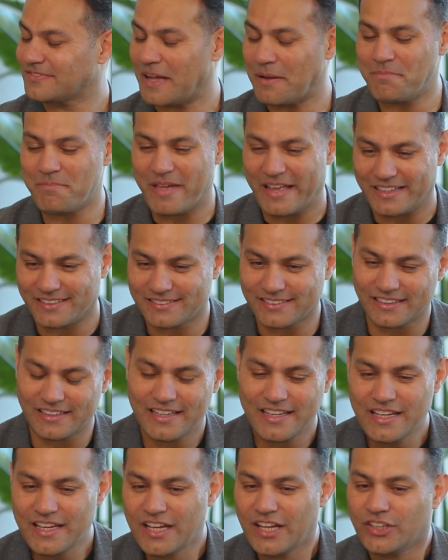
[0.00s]
Amazing.
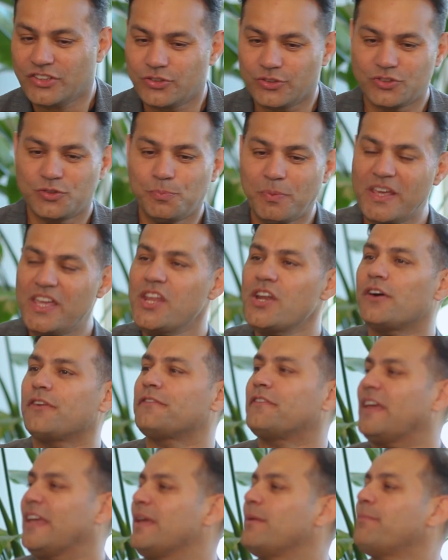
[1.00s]
So speaking
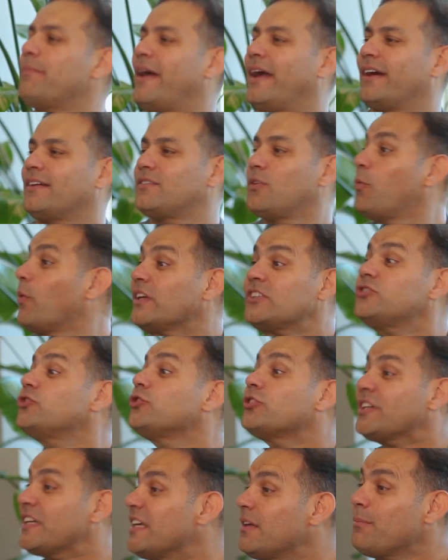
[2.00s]
of impact, what's
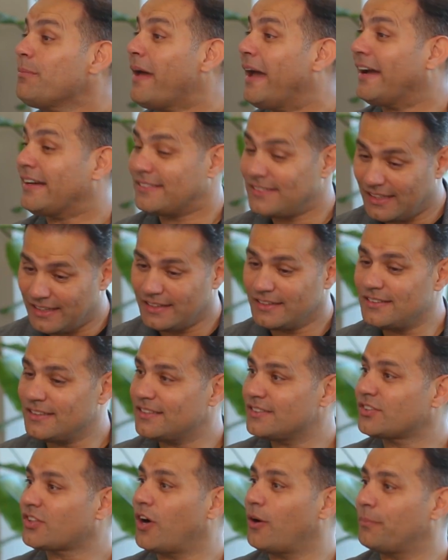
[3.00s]
your impact in
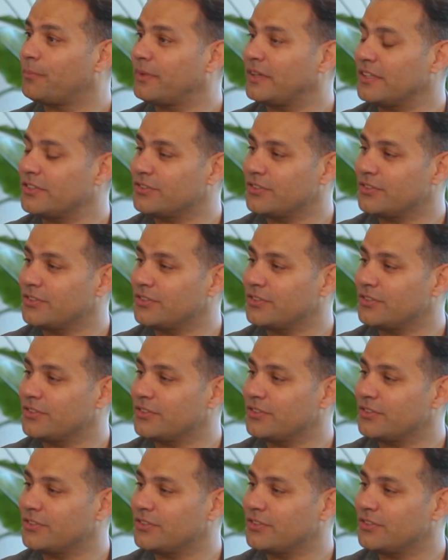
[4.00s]
this company